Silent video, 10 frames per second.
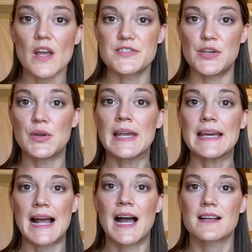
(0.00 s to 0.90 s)
so you can
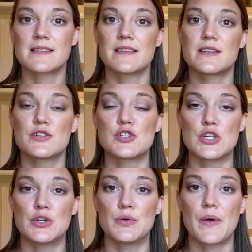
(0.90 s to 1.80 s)
get access
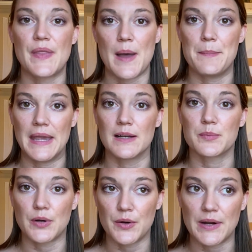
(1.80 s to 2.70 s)
to that beta
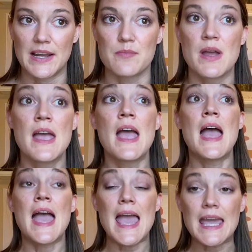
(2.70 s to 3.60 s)
program.
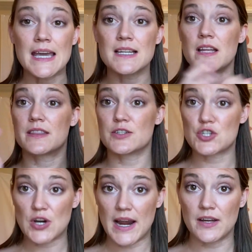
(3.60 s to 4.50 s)
And the
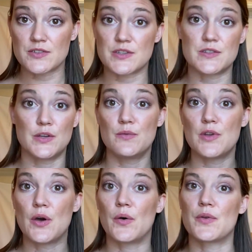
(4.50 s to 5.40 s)
trials, just so you
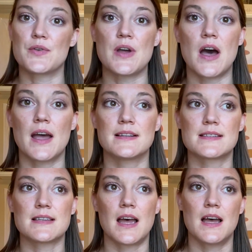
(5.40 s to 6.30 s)
know, they're
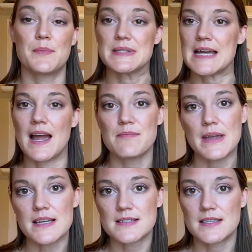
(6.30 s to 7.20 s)
not
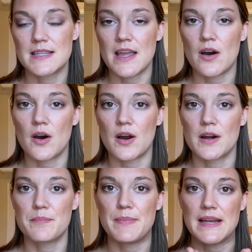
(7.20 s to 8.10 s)
time-based. They
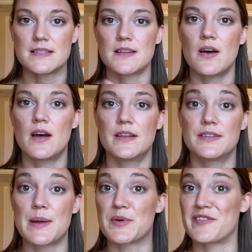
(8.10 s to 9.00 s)
are based
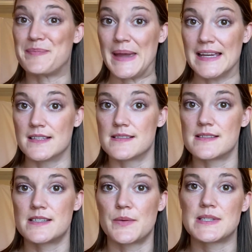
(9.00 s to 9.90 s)
on number of
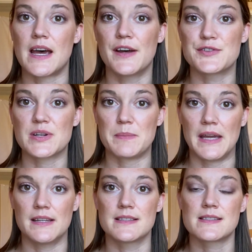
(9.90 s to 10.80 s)
pins. So it's 100
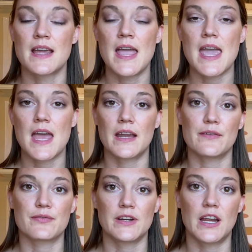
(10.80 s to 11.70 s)
pins and a
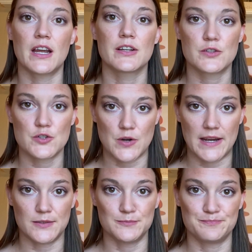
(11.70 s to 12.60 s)
free
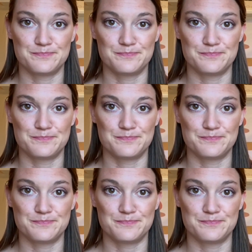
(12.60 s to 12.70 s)
trial.